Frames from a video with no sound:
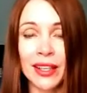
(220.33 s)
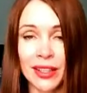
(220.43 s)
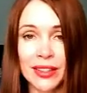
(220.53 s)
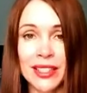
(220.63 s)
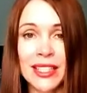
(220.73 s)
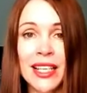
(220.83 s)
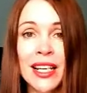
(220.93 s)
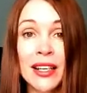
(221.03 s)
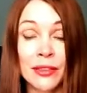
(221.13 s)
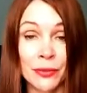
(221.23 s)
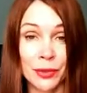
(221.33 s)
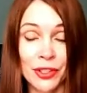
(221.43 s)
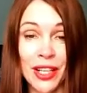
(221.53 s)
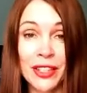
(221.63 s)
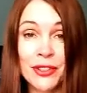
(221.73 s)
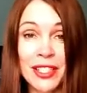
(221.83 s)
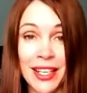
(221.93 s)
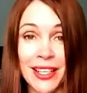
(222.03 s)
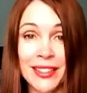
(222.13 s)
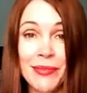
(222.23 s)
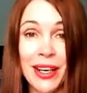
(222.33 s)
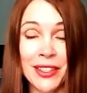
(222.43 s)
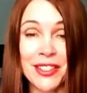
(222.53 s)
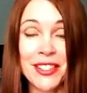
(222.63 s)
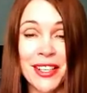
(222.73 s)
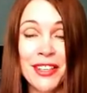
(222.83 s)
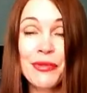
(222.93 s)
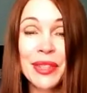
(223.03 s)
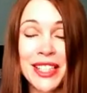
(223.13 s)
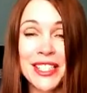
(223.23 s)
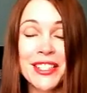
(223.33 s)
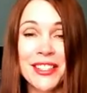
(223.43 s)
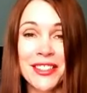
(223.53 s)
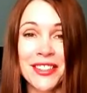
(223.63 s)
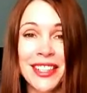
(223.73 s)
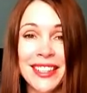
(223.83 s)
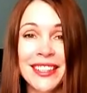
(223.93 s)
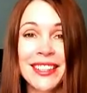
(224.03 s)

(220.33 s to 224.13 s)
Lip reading: Good. Would you like to say it by yourself? Please do.